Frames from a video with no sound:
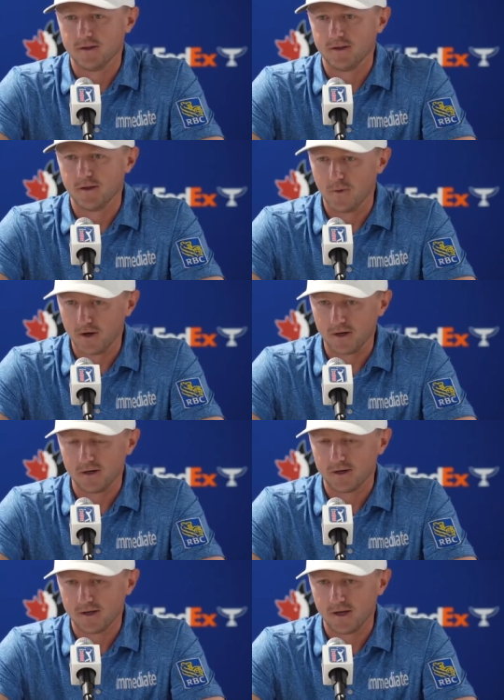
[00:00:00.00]
the
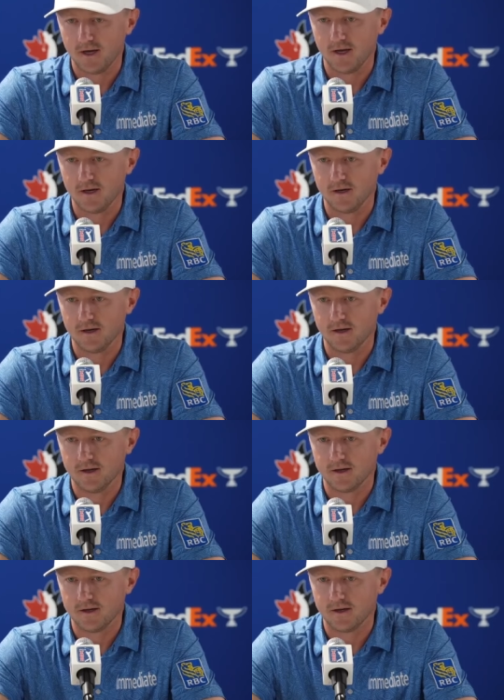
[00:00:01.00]
money. And
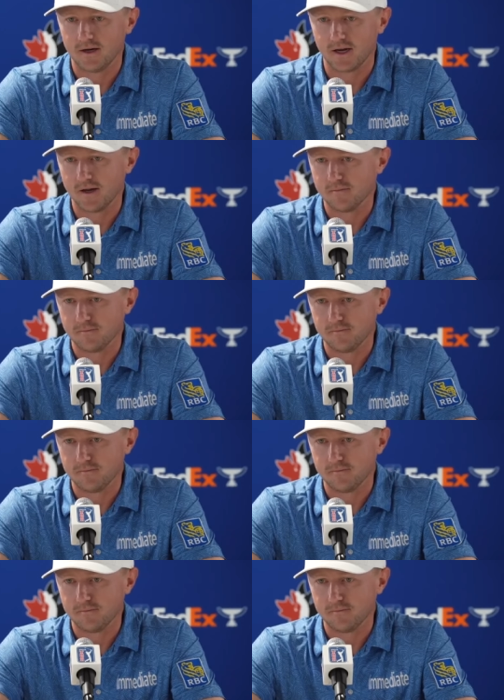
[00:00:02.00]
again,